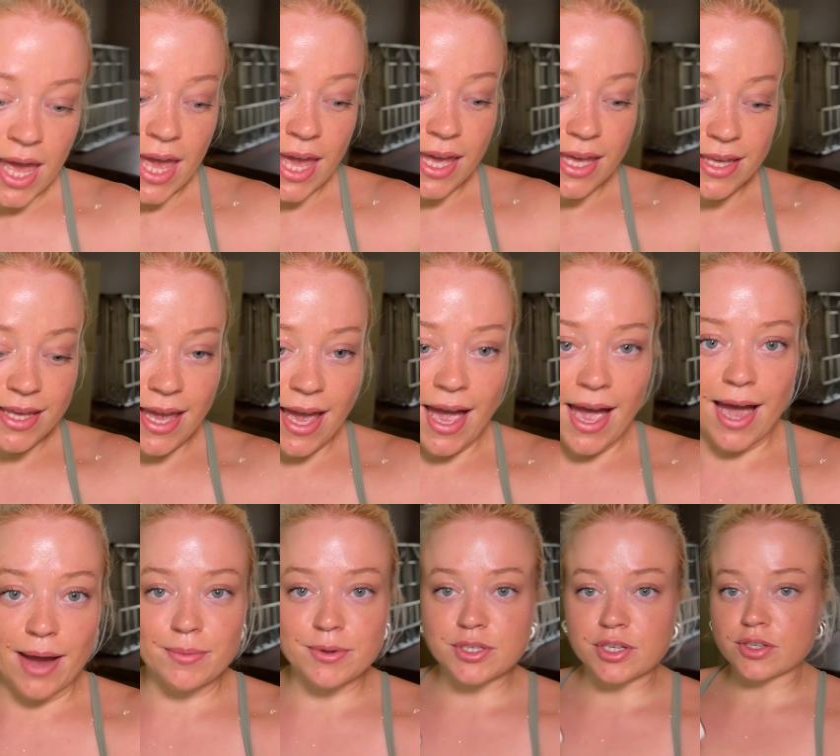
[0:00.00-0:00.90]
Yeah, I
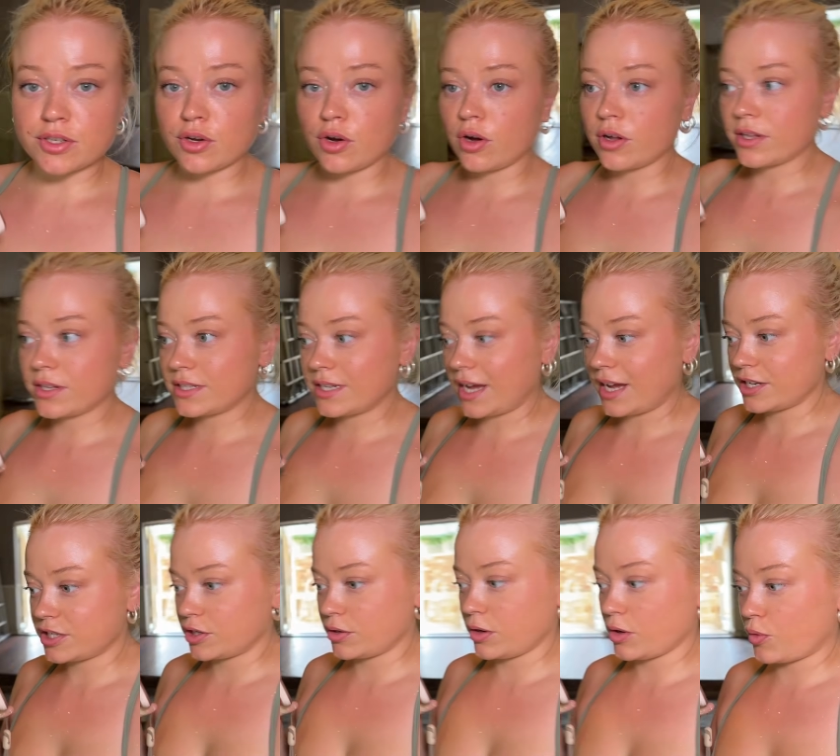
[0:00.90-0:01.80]
was just calling to ask
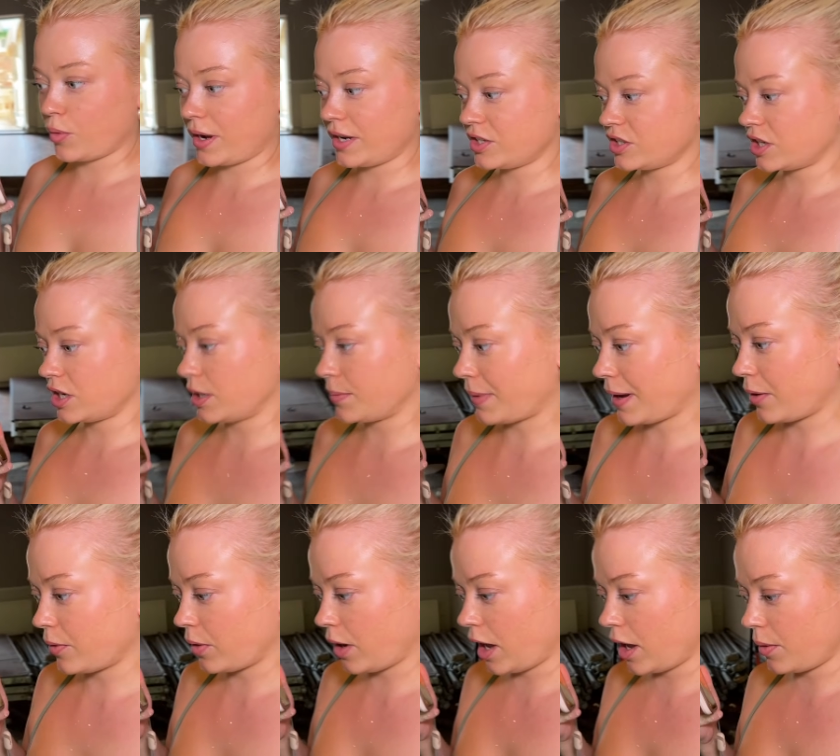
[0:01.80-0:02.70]
you a question
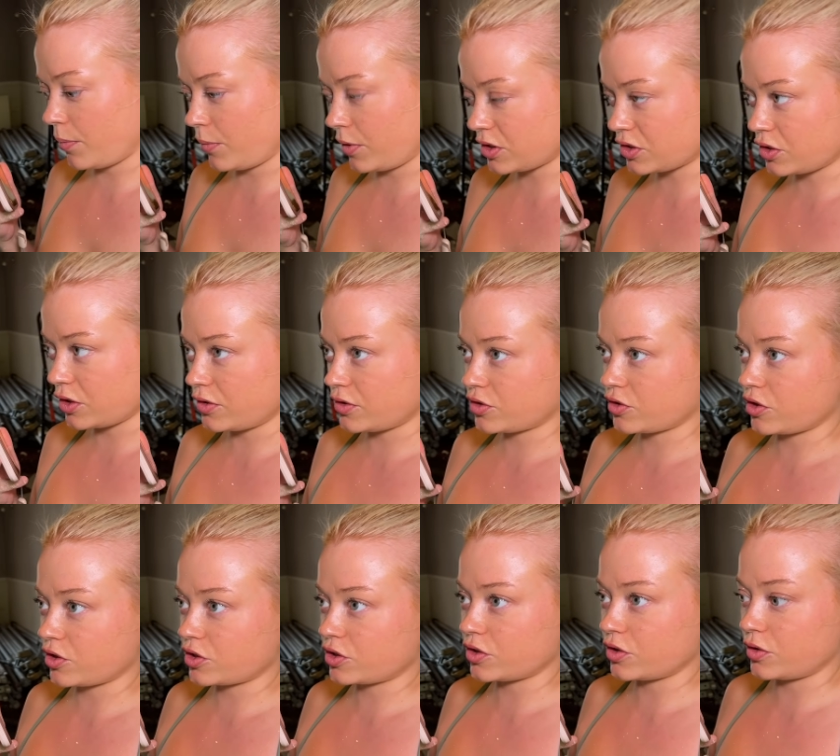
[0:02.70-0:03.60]
about what sort of
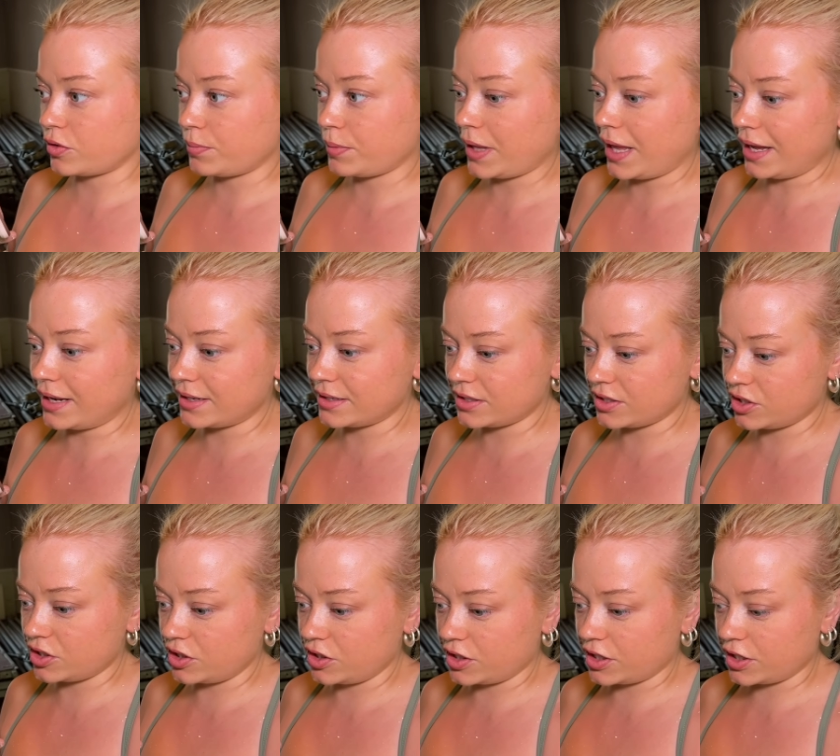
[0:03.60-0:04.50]
structural plans
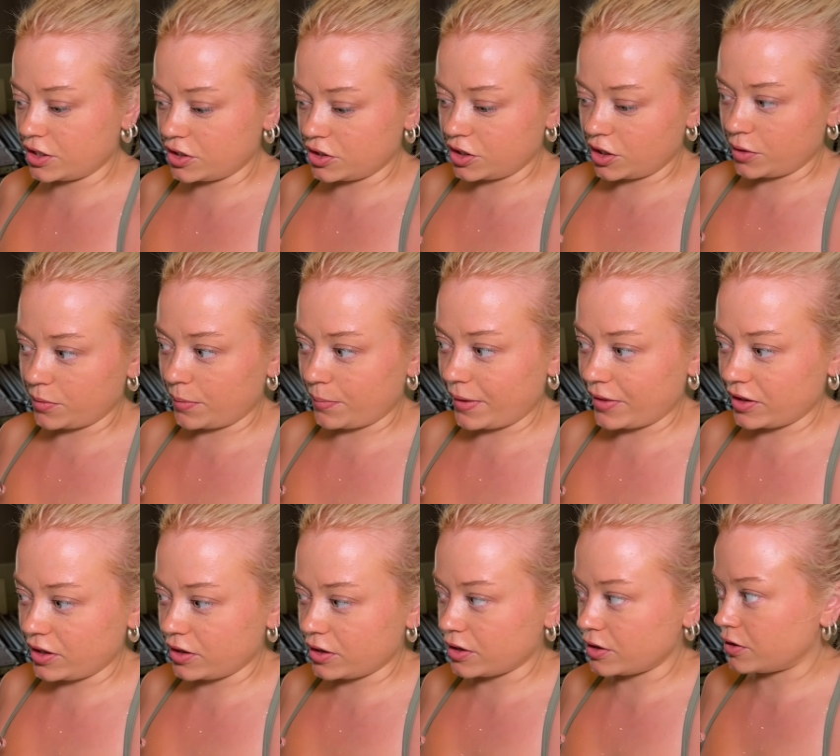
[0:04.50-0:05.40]
you can do and whether
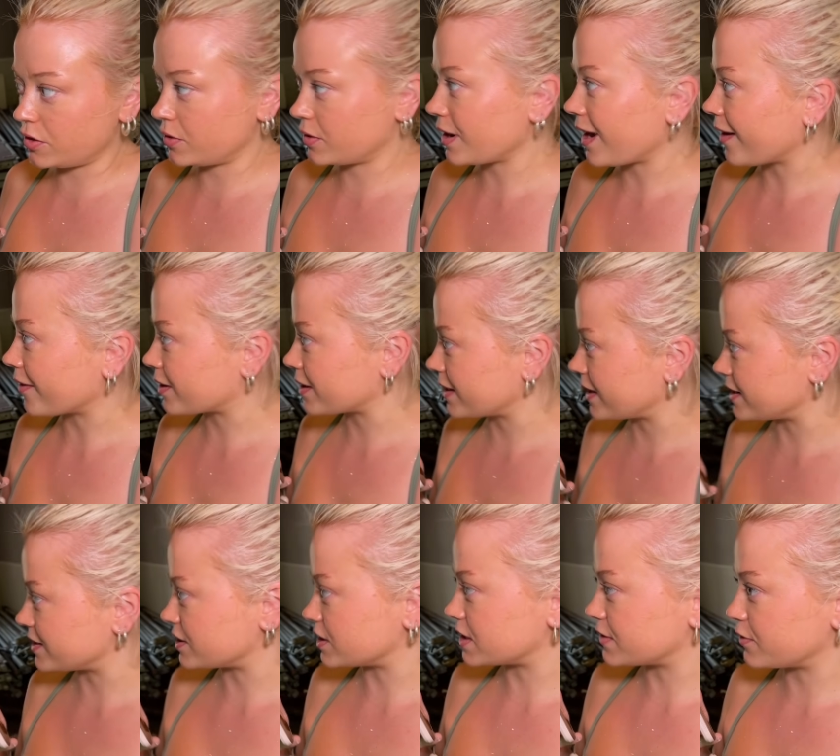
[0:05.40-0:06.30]
you can do
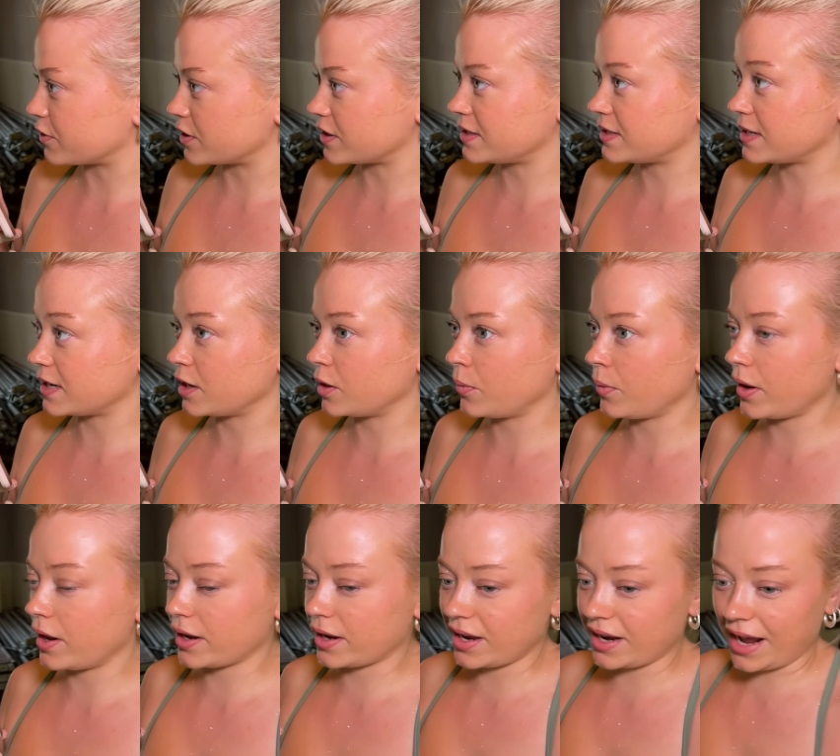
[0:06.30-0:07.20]
calculations for the steel
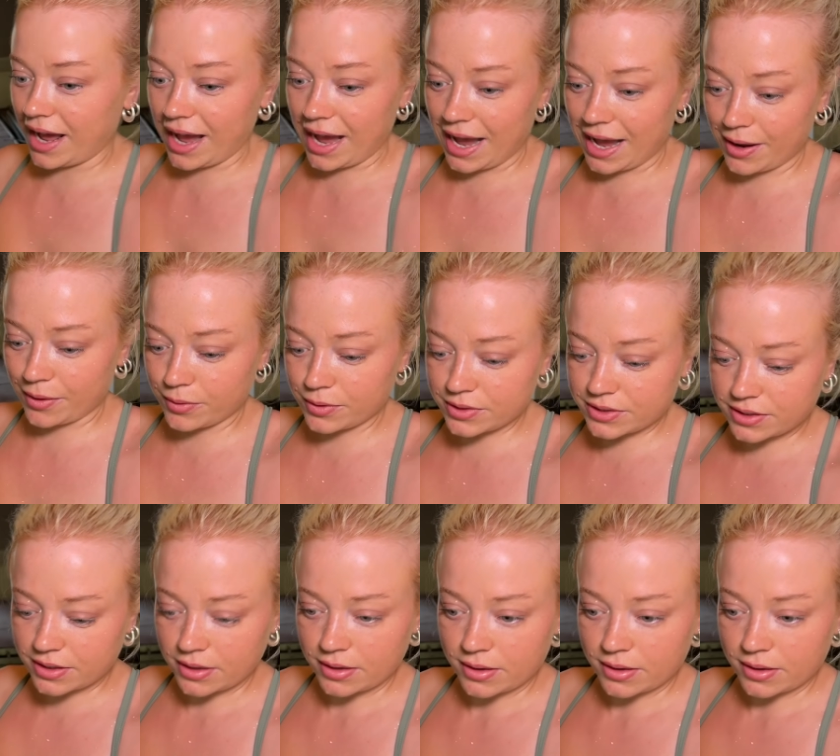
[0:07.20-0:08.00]
work in our house.